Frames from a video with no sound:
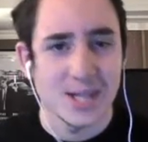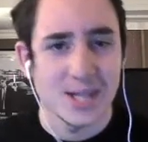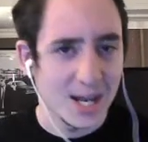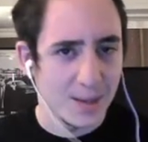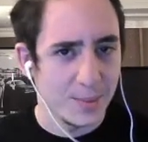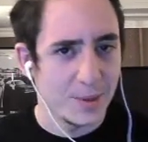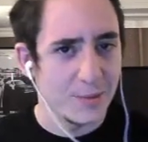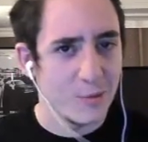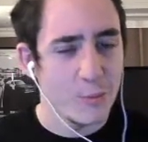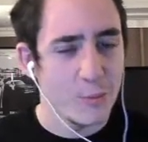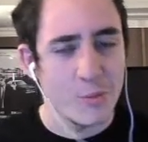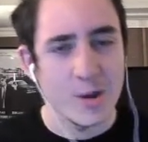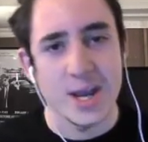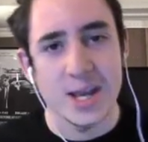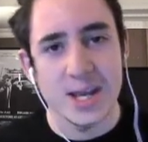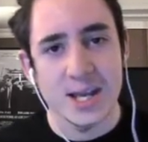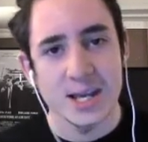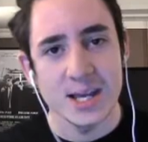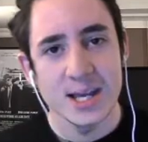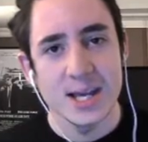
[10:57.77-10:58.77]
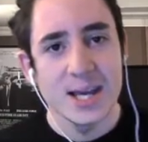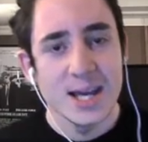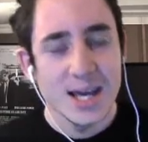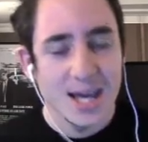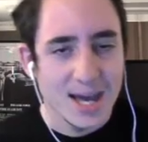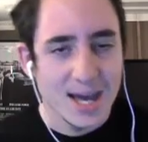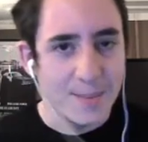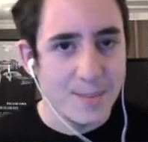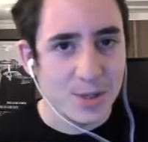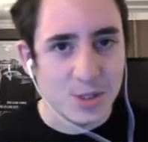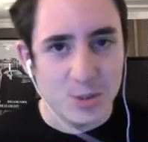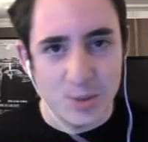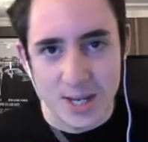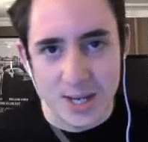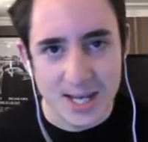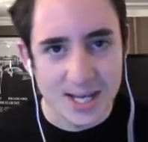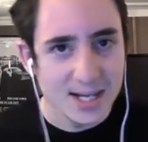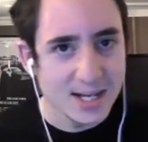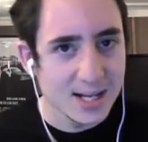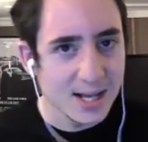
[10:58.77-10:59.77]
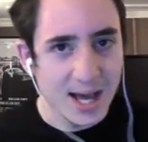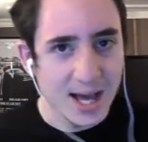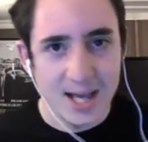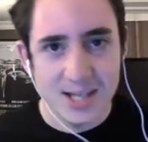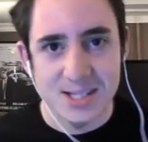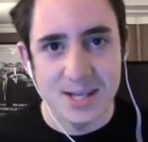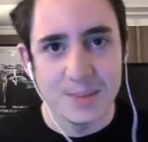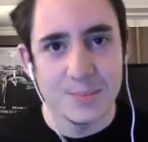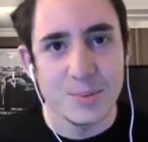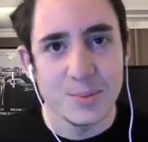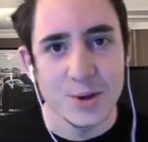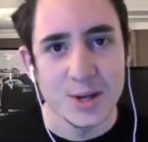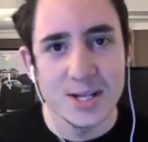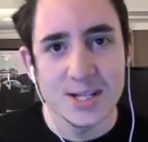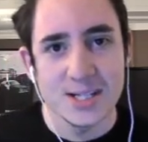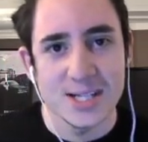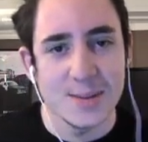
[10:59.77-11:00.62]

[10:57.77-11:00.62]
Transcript: had a bit of a break in between at some point.